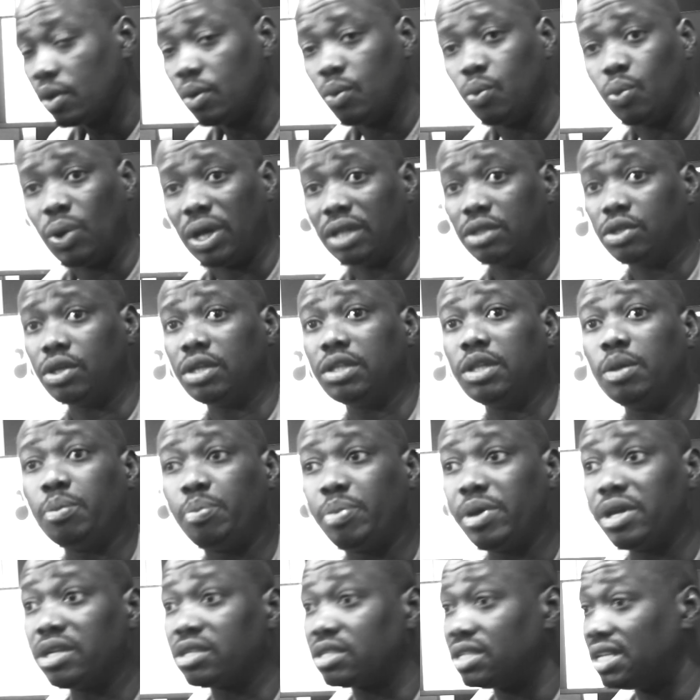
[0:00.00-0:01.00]
But I'd done the
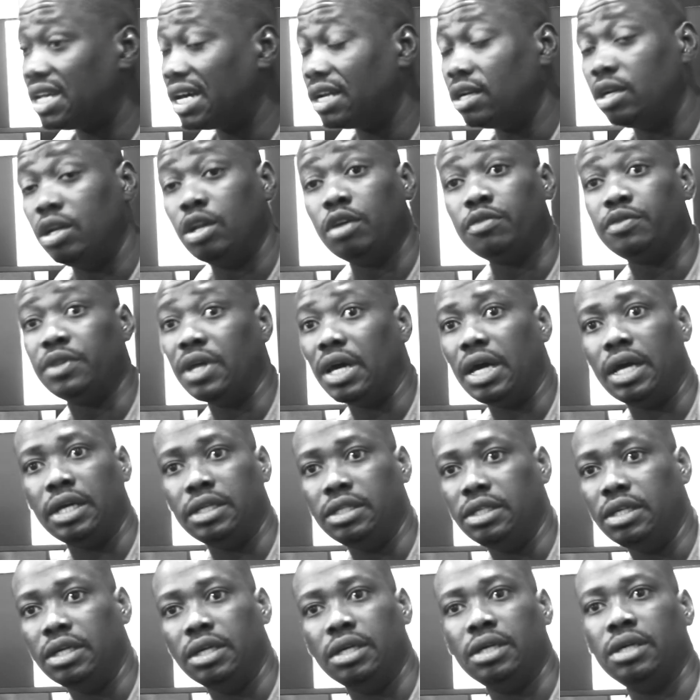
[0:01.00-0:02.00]
pitch, they had loved the
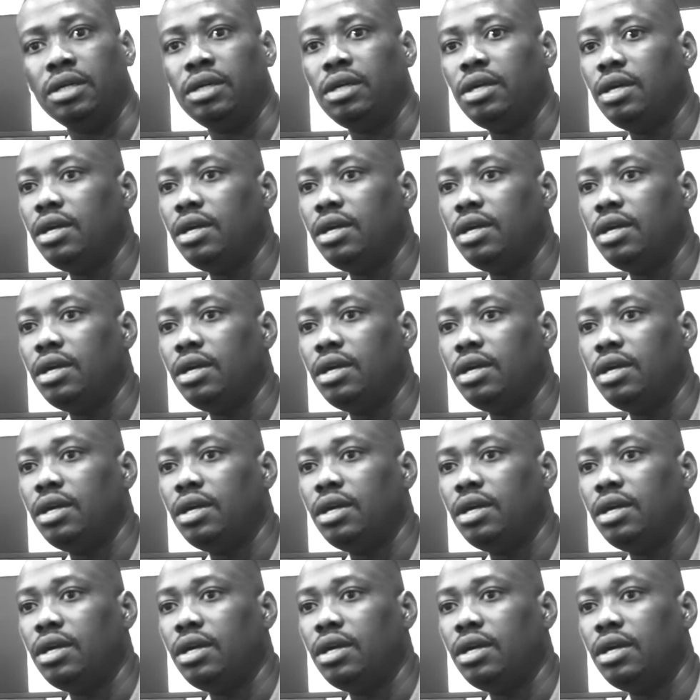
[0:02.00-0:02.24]
idea.